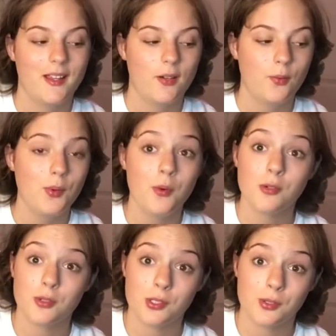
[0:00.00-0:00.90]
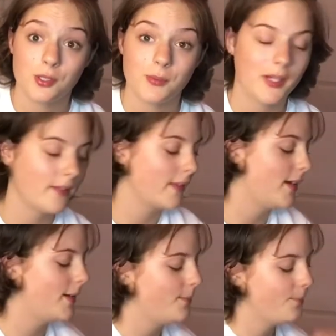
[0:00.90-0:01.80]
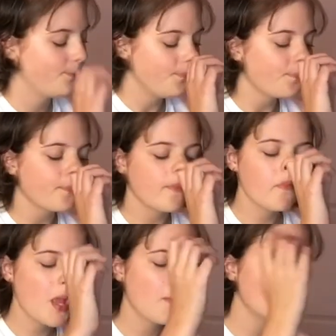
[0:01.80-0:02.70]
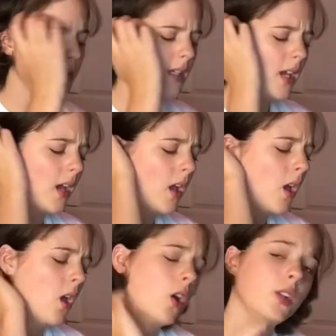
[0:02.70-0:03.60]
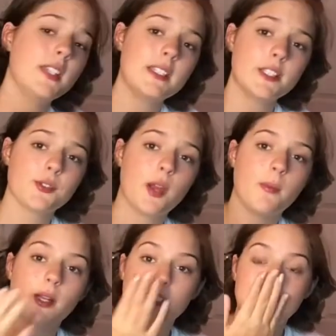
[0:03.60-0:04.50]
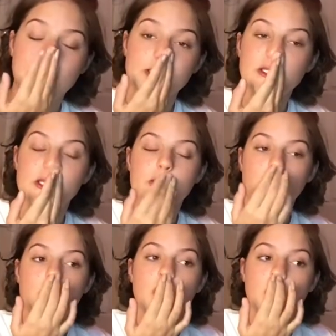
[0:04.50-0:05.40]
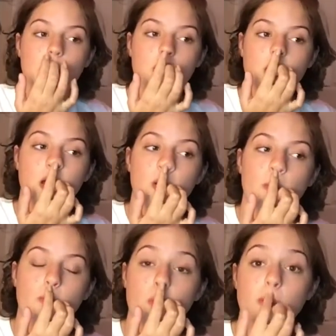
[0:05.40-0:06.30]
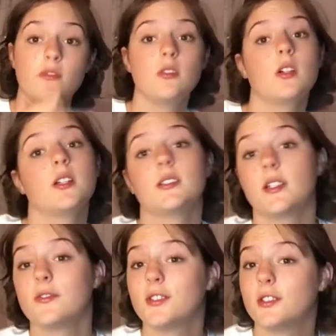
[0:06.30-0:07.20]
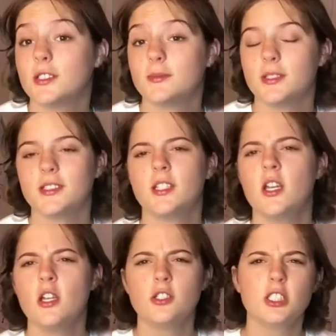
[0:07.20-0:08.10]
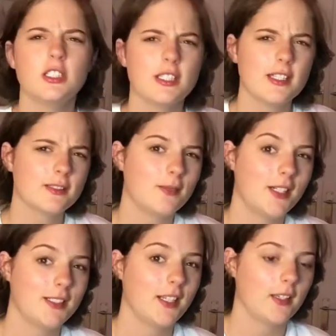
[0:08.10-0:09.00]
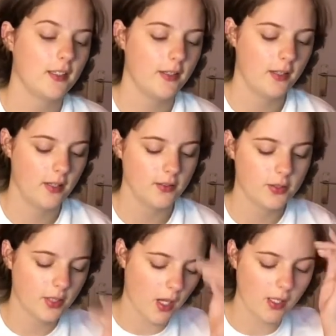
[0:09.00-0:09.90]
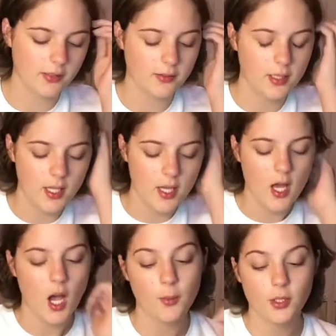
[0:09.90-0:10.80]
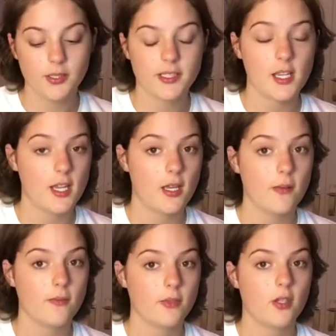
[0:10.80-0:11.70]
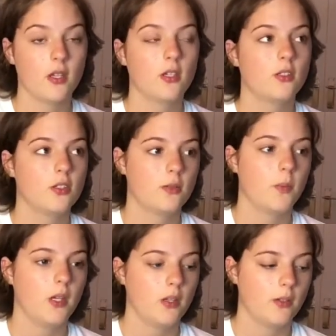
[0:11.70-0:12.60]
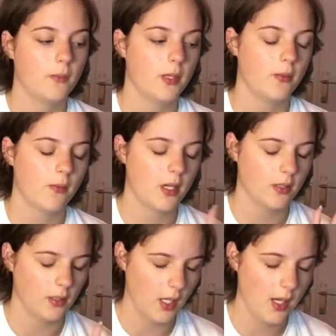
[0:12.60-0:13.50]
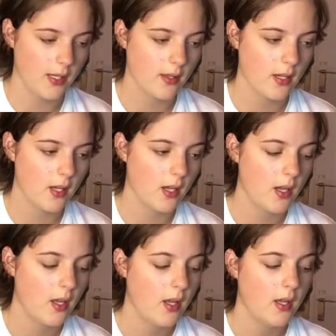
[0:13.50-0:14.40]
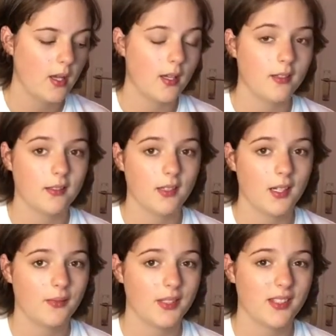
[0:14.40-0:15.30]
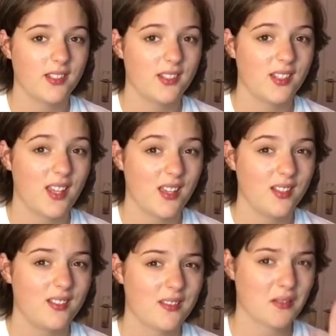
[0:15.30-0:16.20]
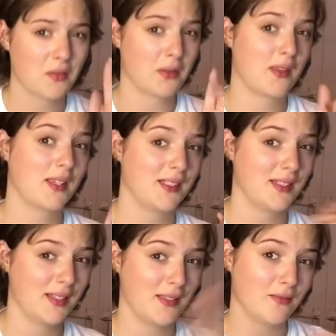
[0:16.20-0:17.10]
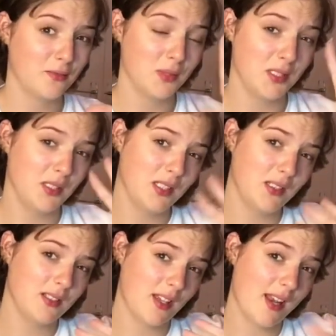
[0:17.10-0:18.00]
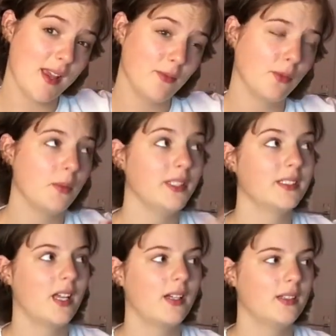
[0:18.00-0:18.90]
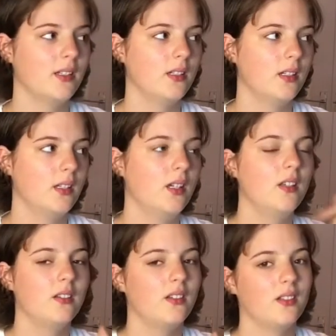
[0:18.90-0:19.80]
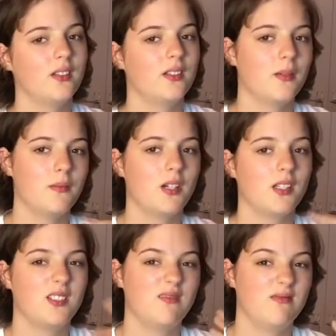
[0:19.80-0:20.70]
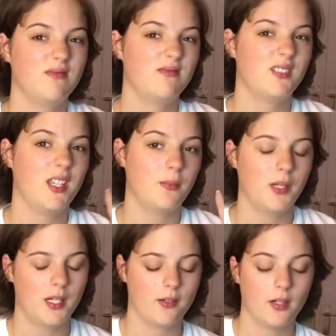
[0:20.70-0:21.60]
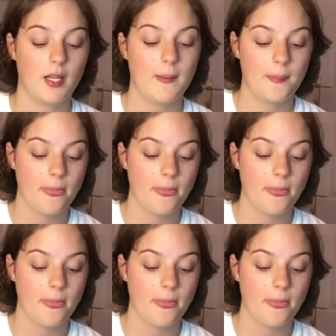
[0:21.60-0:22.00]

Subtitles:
We won't talk about that. But yeah, on Instagram, I did ask you, what have you guys asked for Christmas? Just to get some ideas. So I'm not going to say names just because people might not like that. And I haven't said on the thing that their names will be said. So they might get a bit angry.